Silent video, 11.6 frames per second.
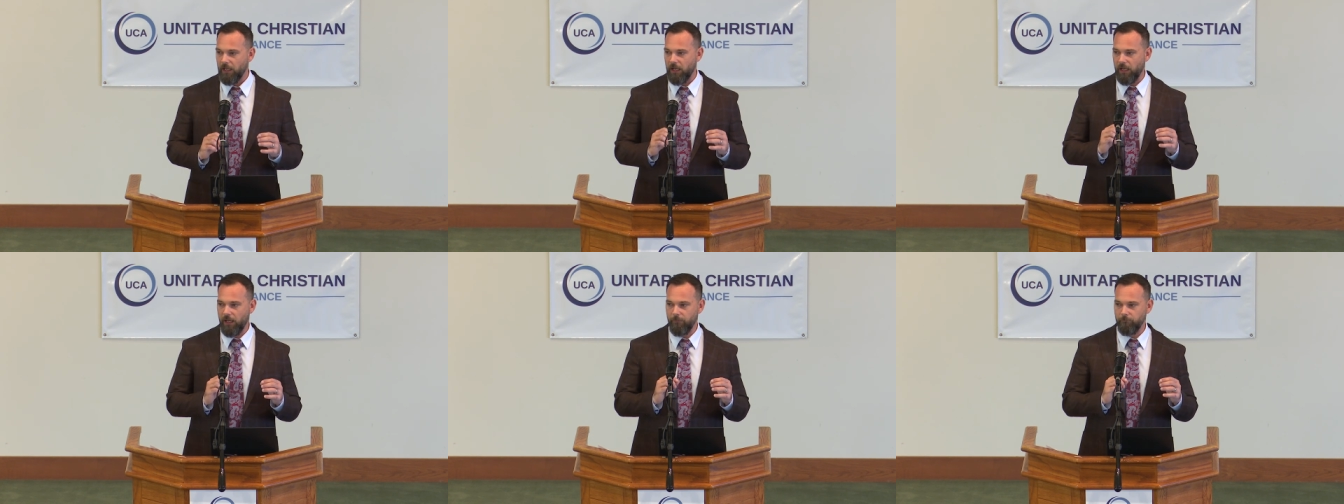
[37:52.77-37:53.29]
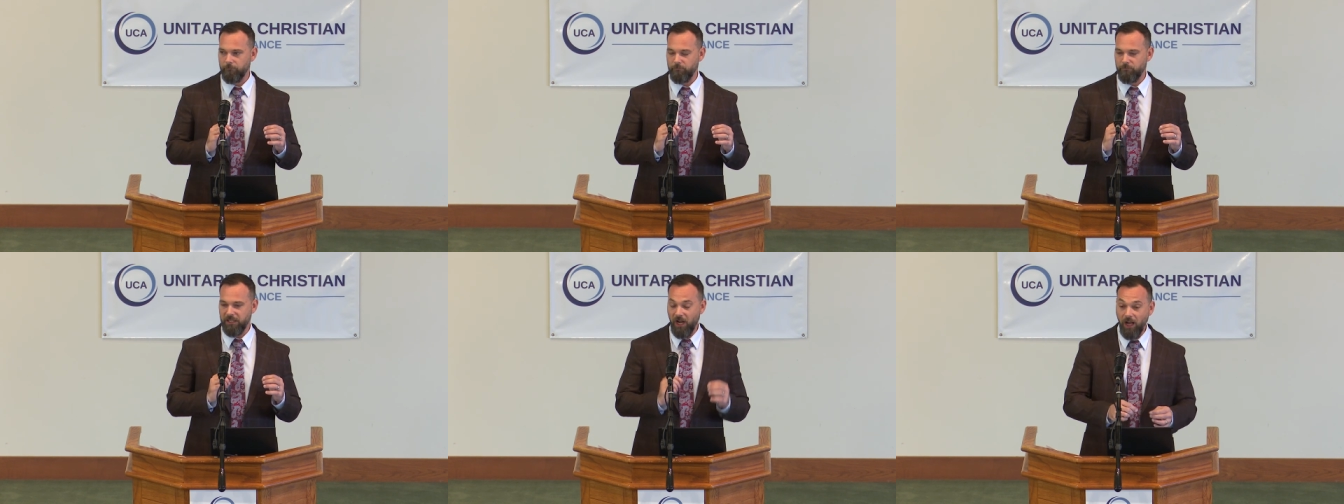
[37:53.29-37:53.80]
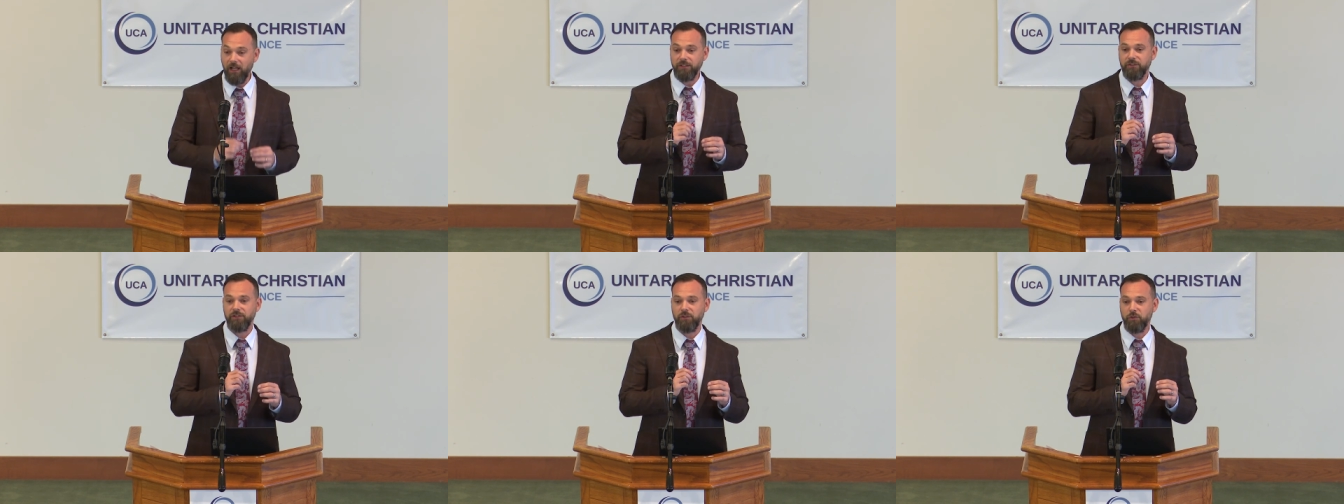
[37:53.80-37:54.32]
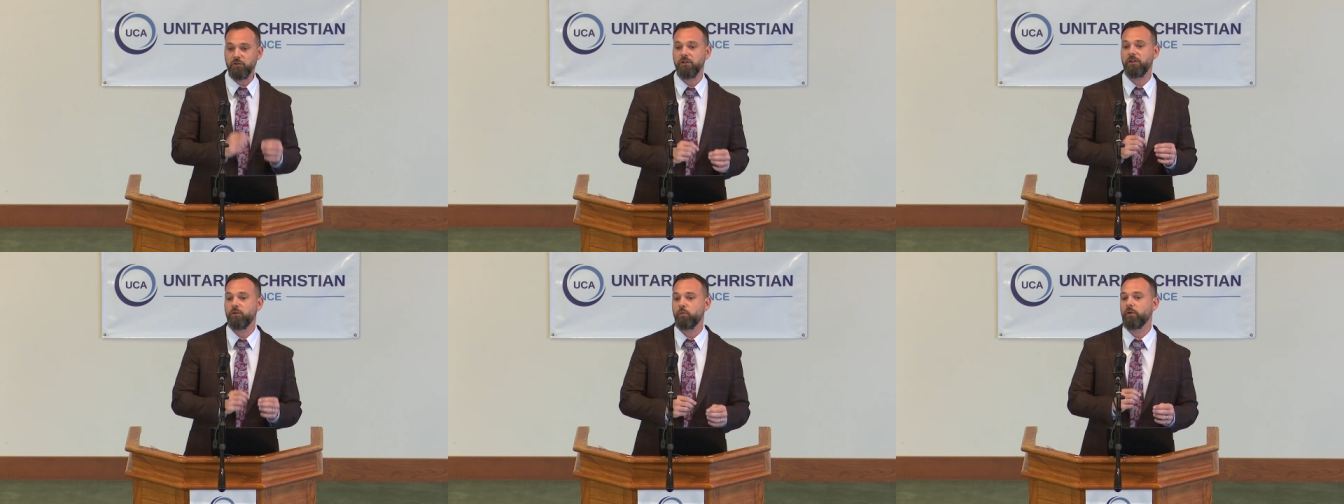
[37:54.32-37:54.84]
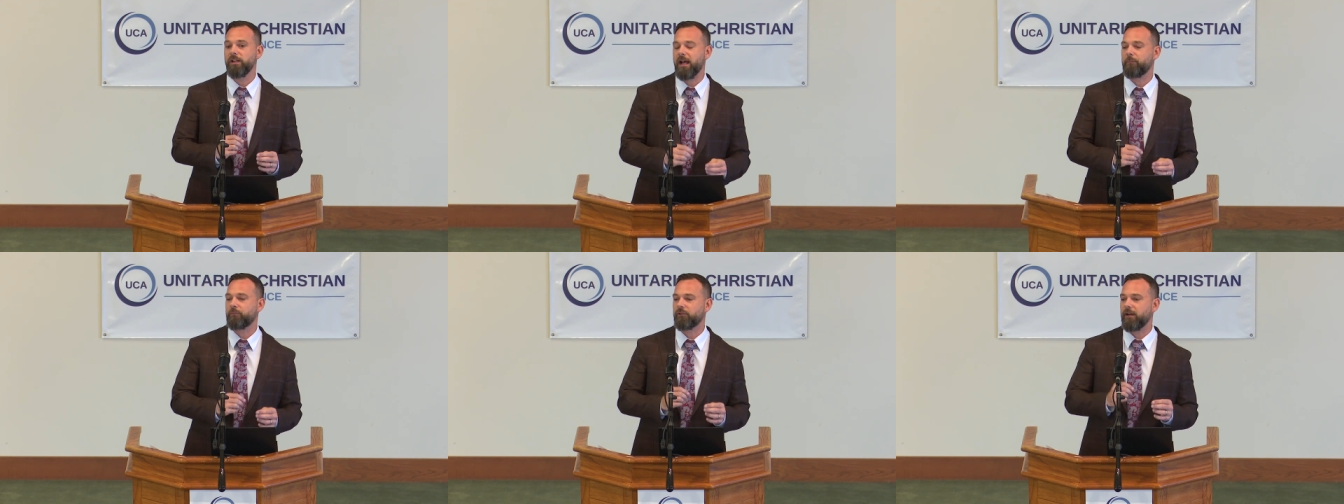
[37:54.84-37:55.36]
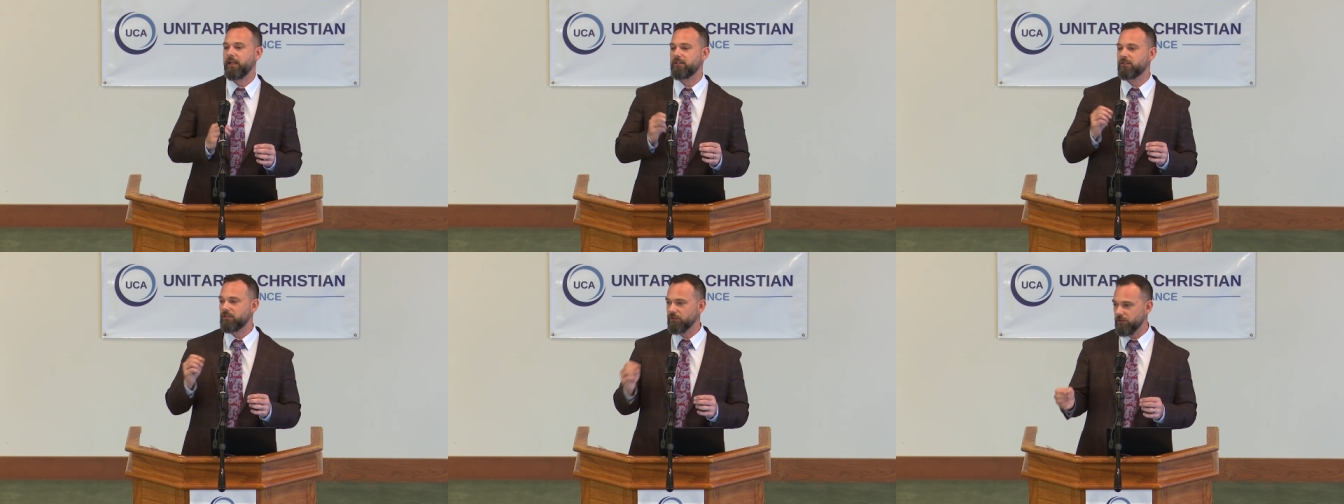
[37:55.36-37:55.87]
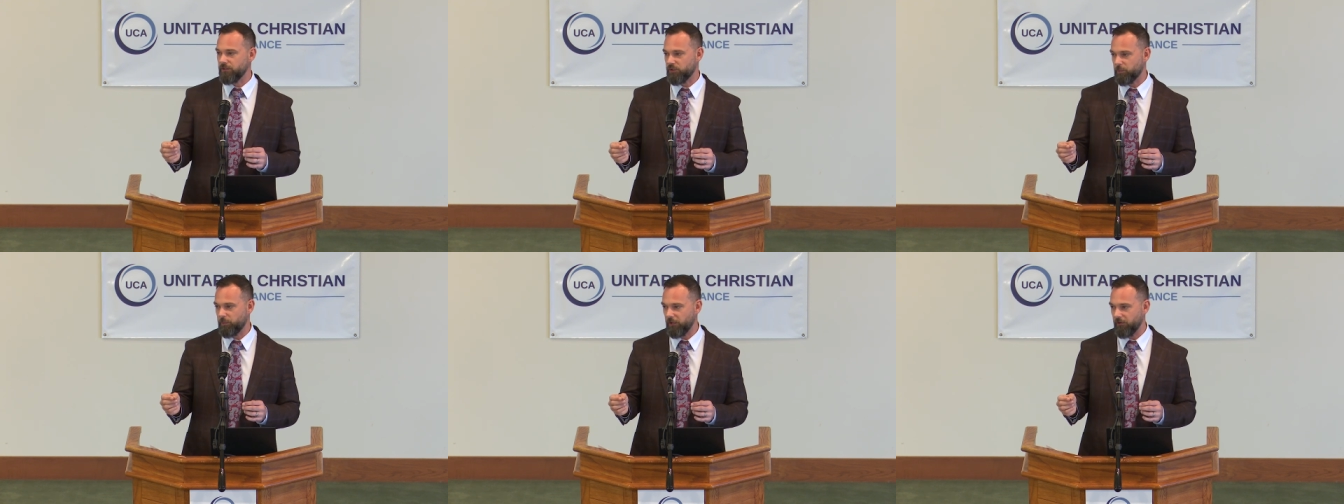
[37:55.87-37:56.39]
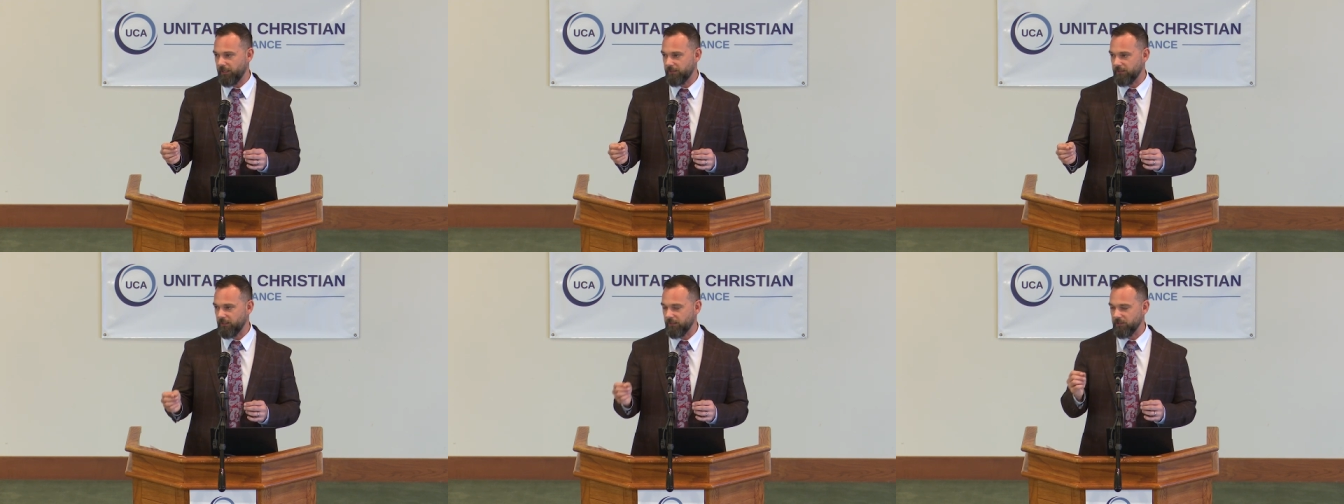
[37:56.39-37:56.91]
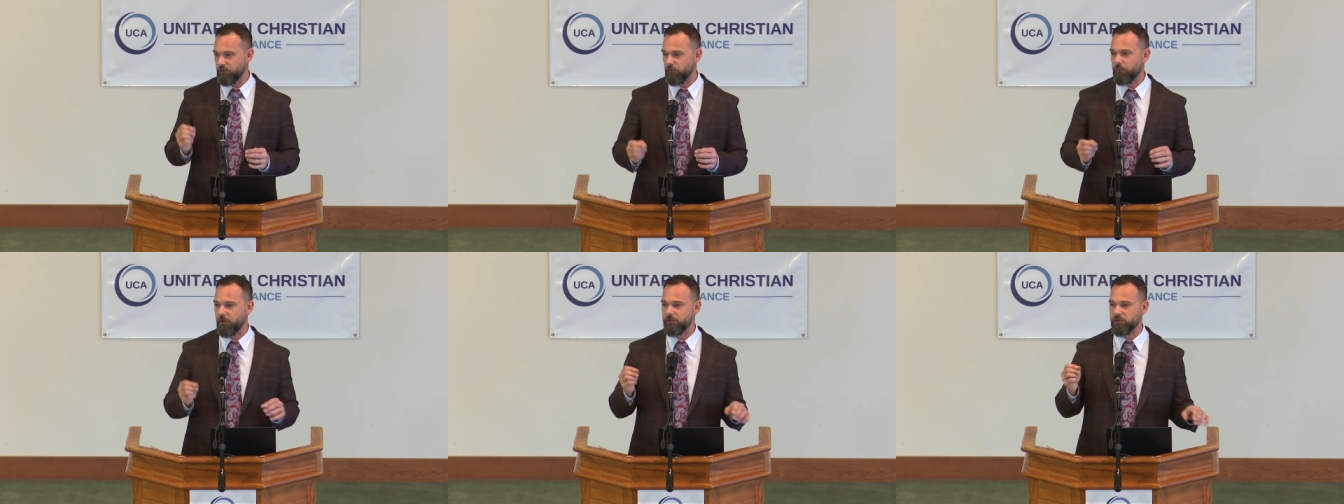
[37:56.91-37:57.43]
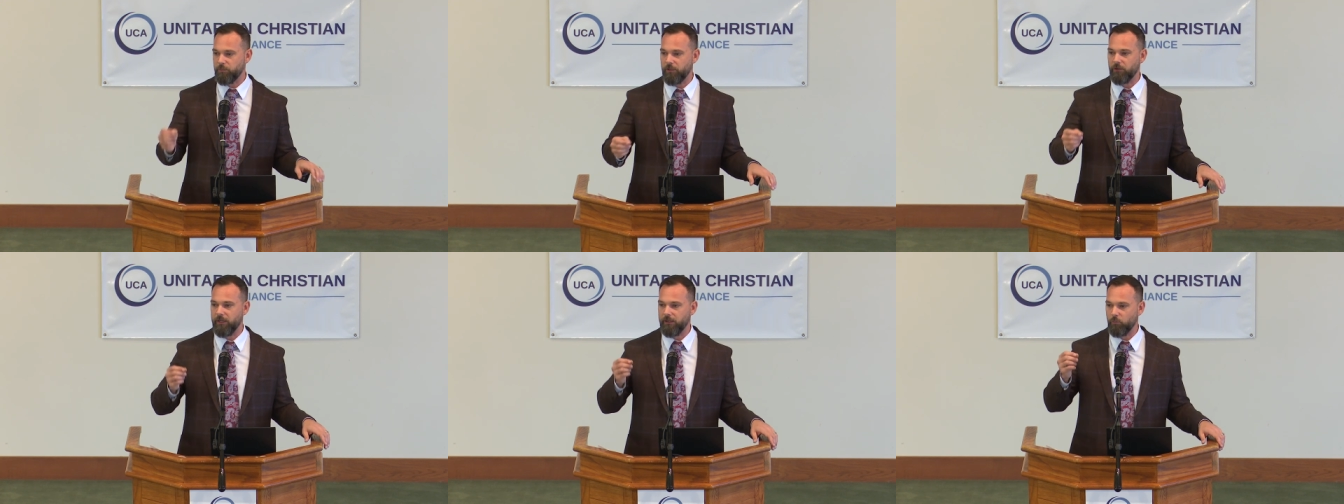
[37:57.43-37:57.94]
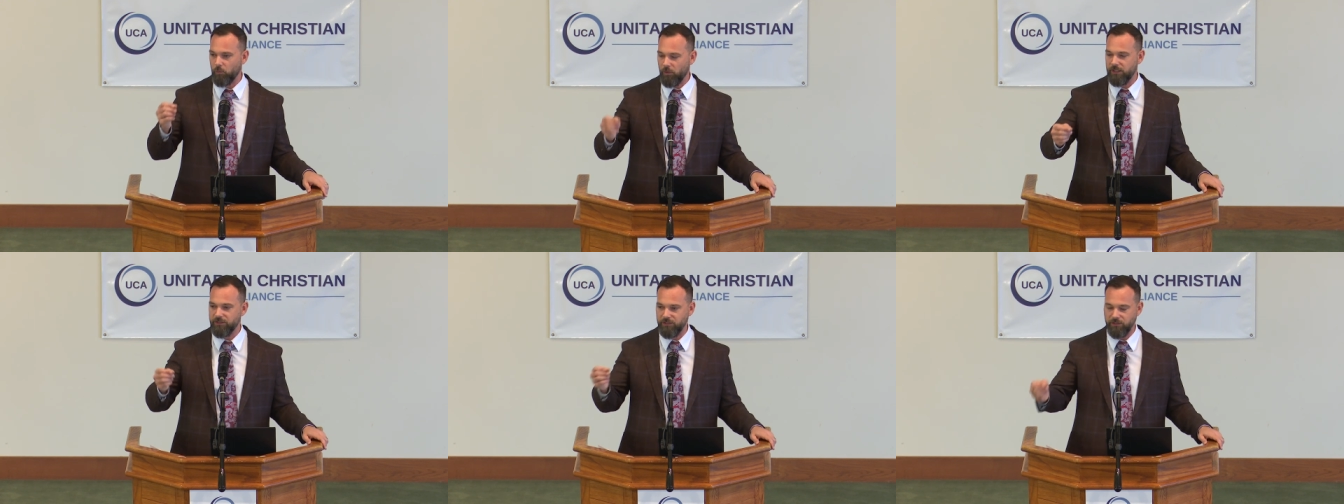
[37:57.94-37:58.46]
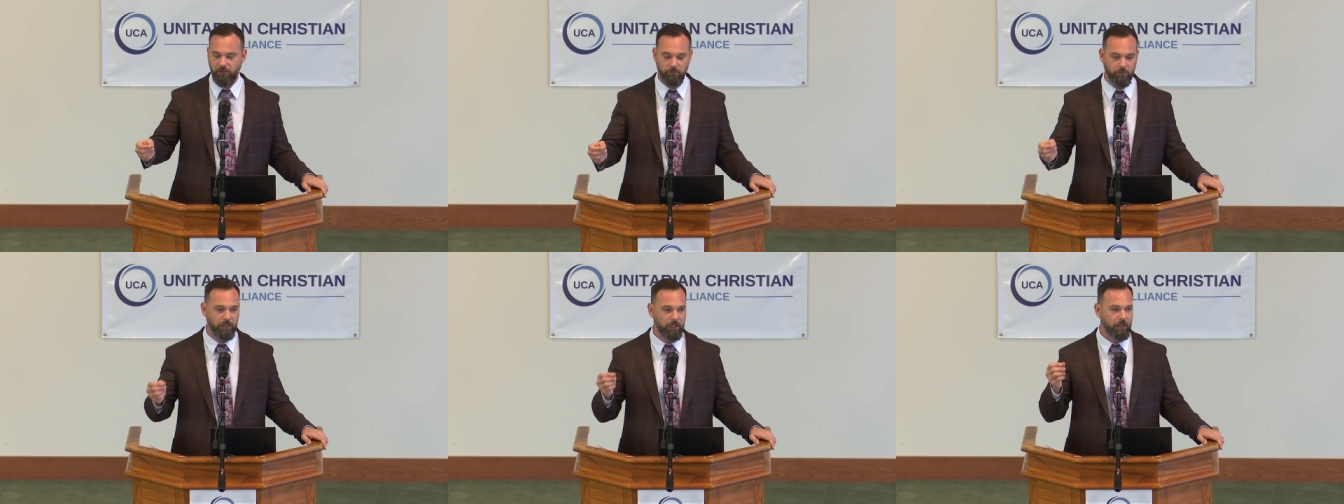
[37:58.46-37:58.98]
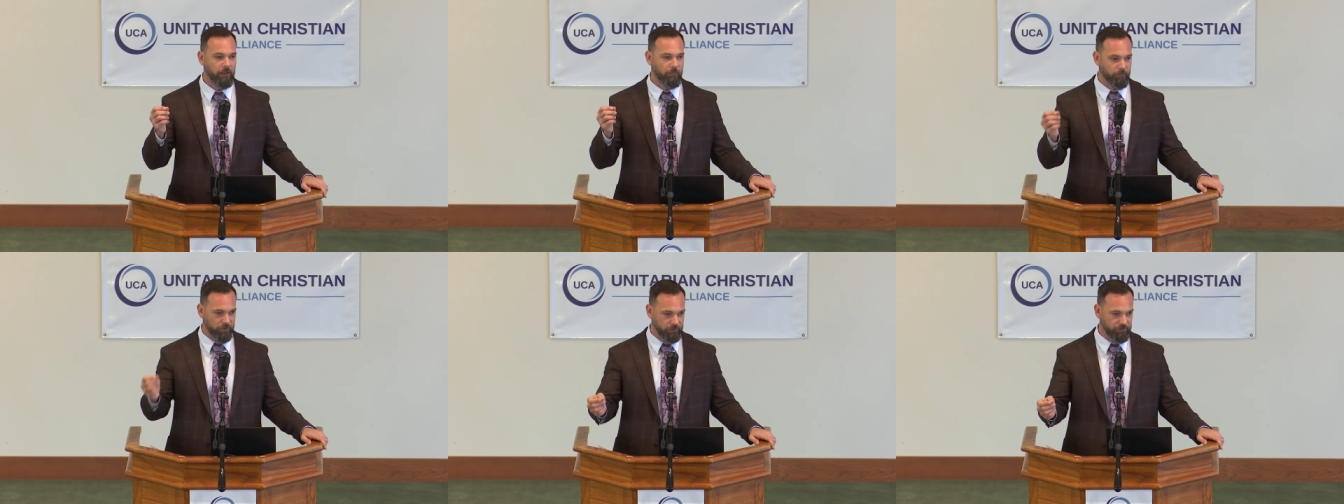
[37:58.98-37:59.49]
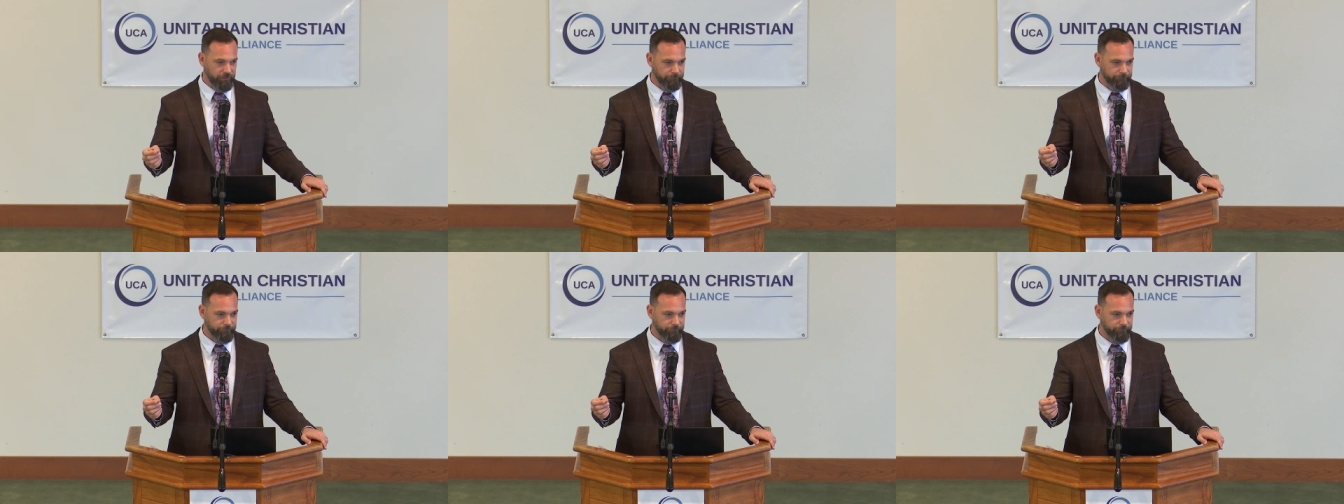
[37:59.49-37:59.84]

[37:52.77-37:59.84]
Um, because usually you would not pray to the Spirit unless you thought the Spirit was its own person.